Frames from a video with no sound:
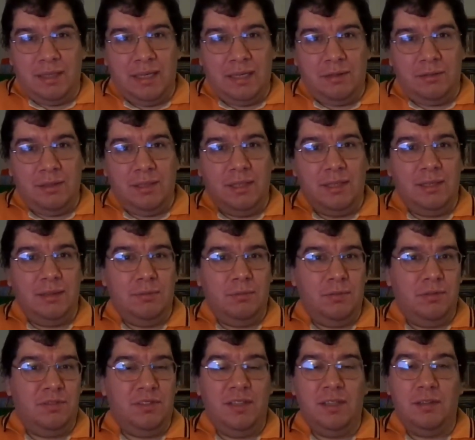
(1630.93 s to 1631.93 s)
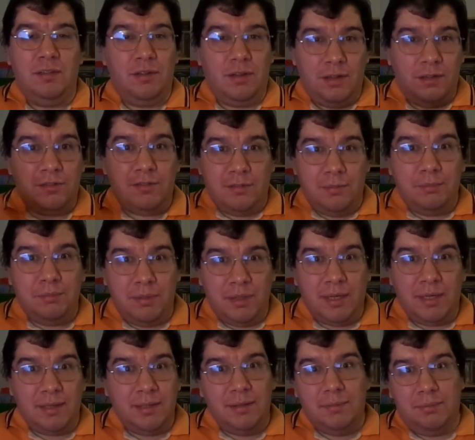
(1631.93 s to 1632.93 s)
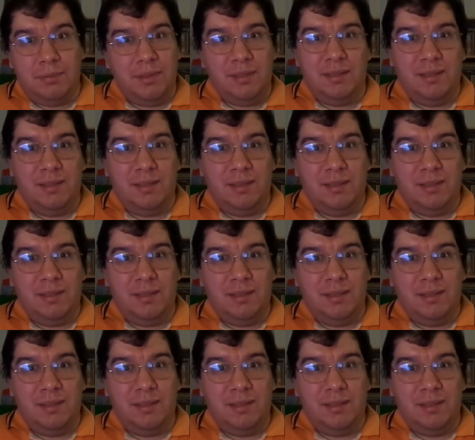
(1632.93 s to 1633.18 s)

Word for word: not only was he an awesome pilot,